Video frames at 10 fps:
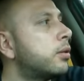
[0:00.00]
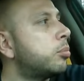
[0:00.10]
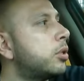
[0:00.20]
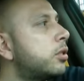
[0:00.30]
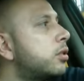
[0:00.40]

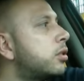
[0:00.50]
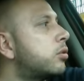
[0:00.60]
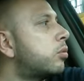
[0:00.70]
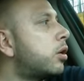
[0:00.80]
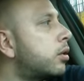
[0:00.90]
bitches
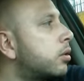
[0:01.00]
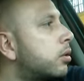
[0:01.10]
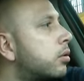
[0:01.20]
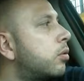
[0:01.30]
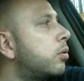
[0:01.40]
just rotten
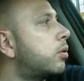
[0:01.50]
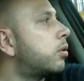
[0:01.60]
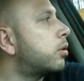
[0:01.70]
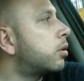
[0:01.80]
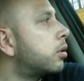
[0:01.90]
to the core.